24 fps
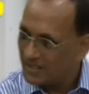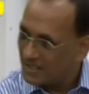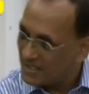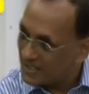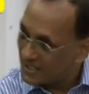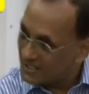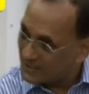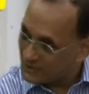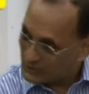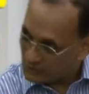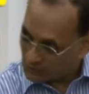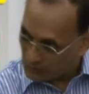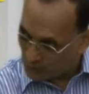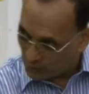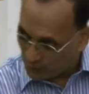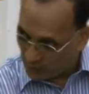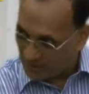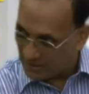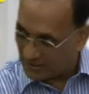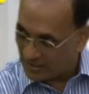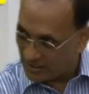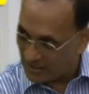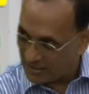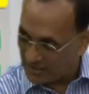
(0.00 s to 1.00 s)

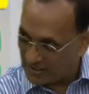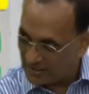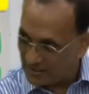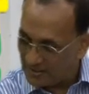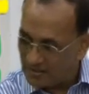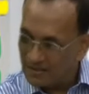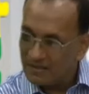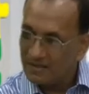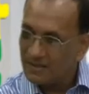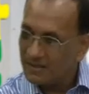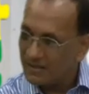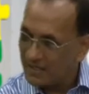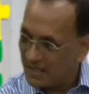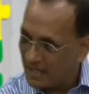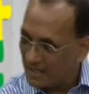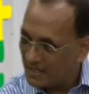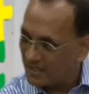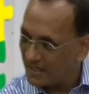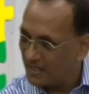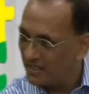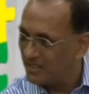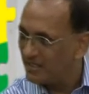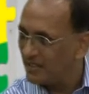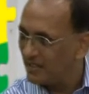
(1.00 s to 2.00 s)
historically, like
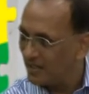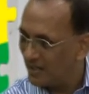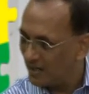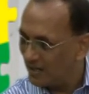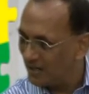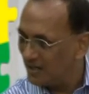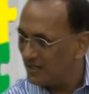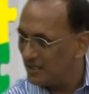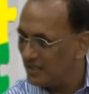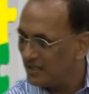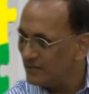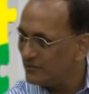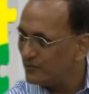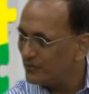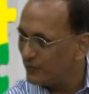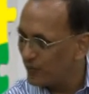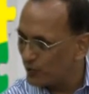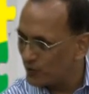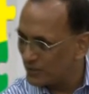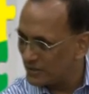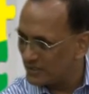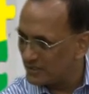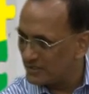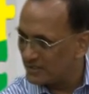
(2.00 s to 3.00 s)
in the early
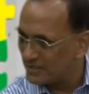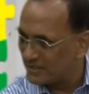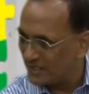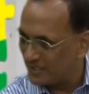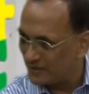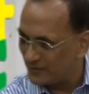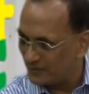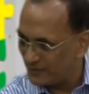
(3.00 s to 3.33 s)
40s and